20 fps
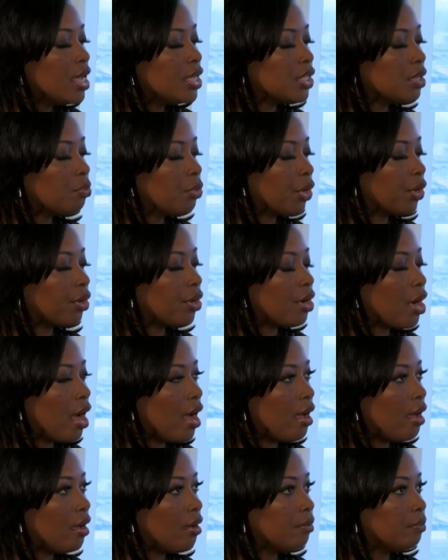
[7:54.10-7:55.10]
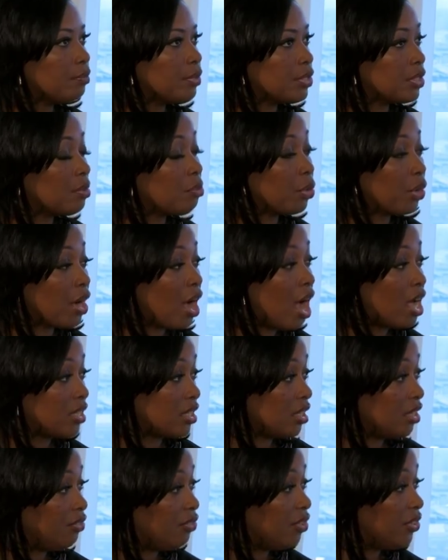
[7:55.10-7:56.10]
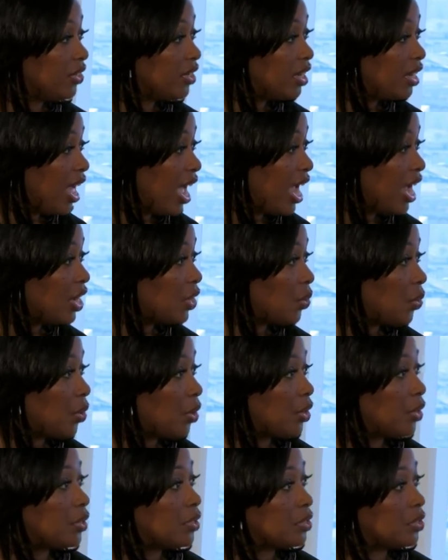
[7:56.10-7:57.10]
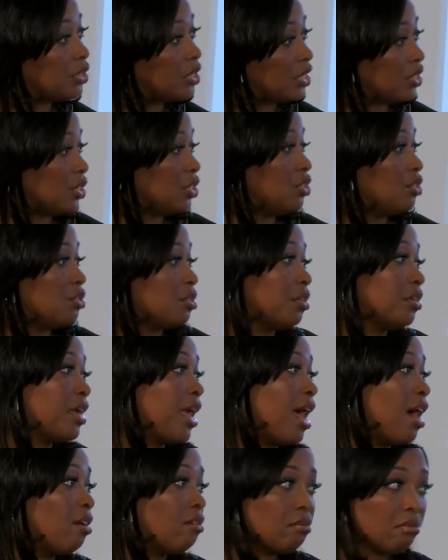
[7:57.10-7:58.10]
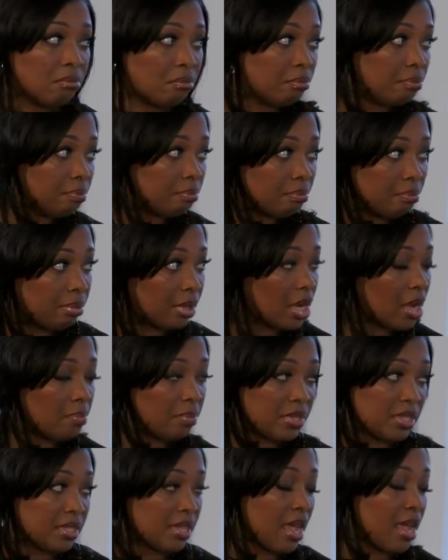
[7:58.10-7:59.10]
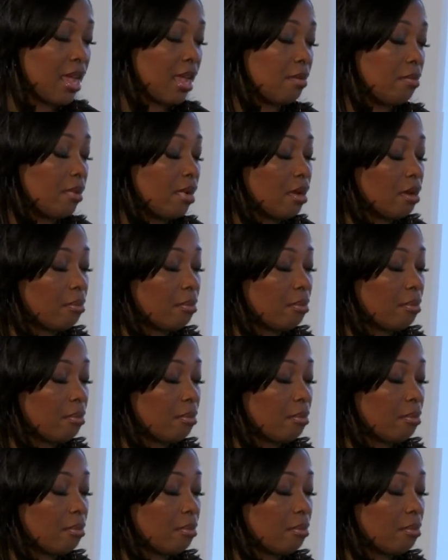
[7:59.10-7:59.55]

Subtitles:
Is it more costly for the client, or does it usually become the same